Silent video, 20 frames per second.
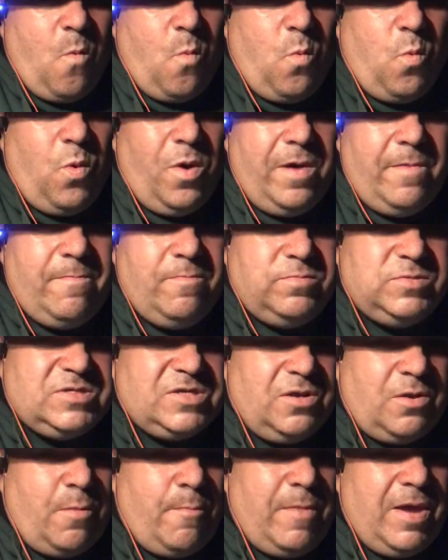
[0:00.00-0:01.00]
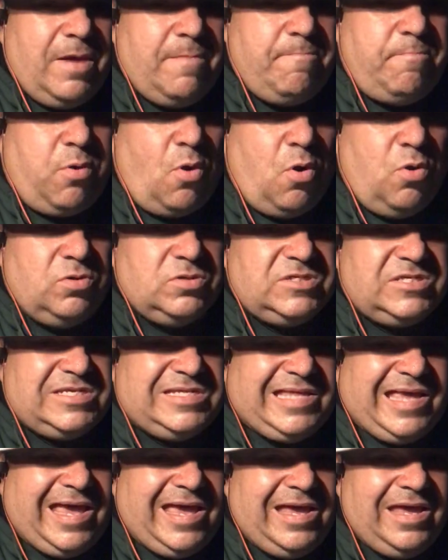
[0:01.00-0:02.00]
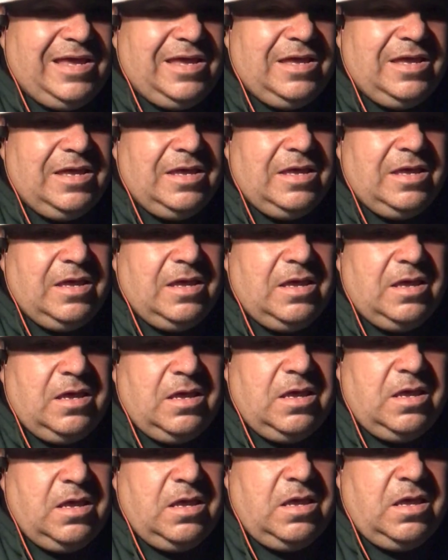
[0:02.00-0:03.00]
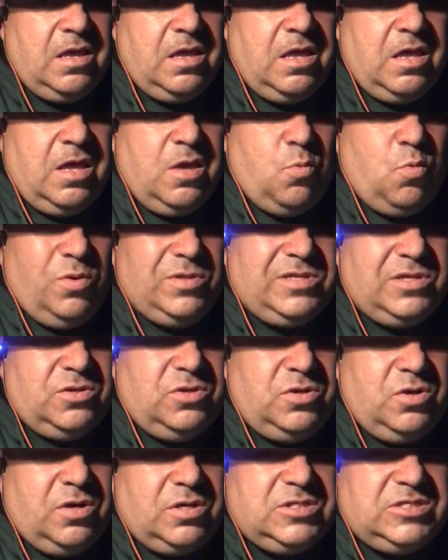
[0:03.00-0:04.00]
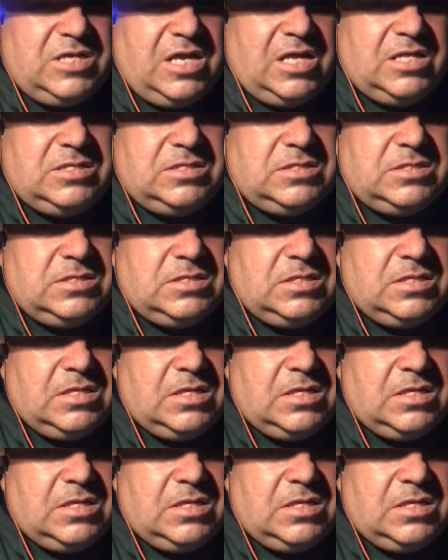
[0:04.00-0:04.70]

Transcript: what's gonna make Bowles stay with the New York Jets?